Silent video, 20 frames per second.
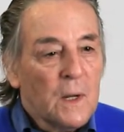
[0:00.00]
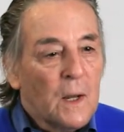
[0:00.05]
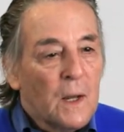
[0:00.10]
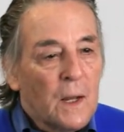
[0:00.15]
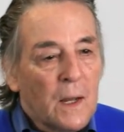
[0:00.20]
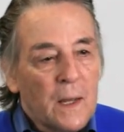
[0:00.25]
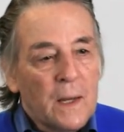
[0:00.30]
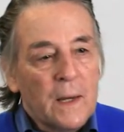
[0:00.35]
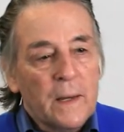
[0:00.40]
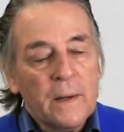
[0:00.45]

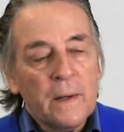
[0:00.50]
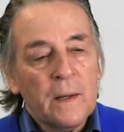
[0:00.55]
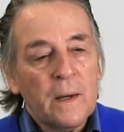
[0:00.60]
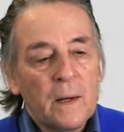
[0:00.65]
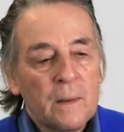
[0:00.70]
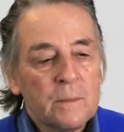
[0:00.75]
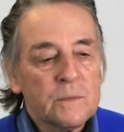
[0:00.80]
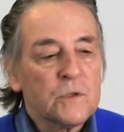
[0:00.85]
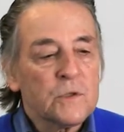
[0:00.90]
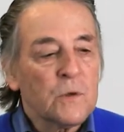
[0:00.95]
And
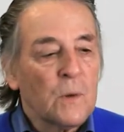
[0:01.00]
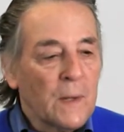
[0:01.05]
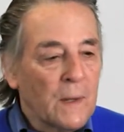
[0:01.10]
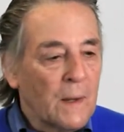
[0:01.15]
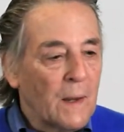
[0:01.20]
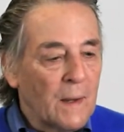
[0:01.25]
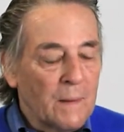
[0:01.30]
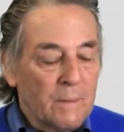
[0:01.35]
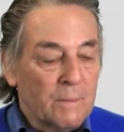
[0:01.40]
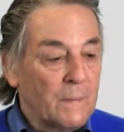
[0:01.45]
so
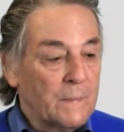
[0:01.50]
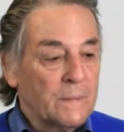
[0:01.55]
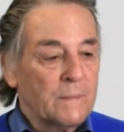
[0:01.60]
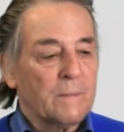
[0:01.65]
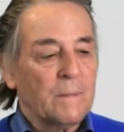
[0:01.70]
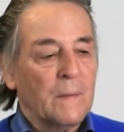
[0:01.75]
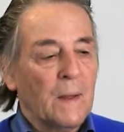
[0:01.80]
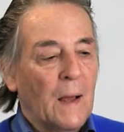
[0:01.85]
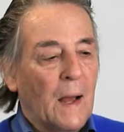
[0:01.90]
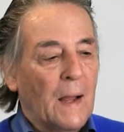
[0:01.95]

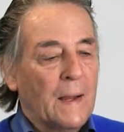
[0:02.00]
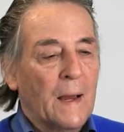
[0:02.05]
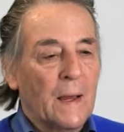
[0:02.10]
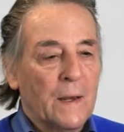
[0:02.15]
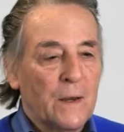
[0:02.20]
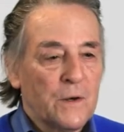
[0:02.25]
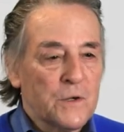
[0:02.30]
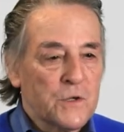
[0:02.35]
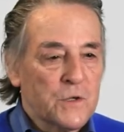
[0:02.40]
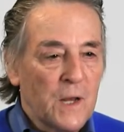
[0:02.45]
I got
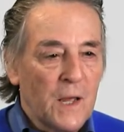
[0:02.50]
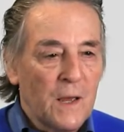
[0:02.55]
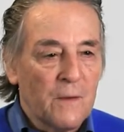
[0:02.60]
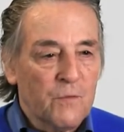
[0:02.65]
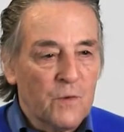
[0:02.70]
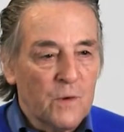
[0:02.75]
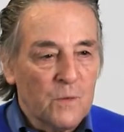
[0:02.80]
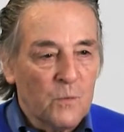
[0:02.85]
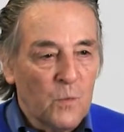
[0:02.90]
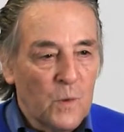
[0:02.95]
into
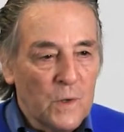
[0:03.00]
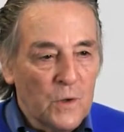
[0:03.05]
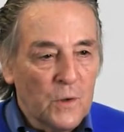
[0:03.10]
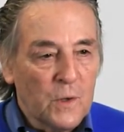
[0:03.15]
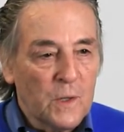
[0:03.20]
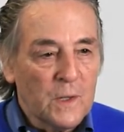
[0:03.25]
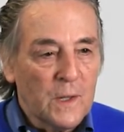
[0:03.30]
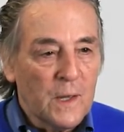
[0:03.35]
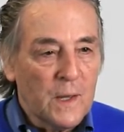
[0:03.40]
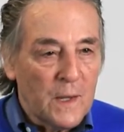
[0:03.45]
Stanford when you
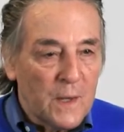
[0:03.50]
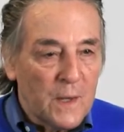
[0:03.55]
could get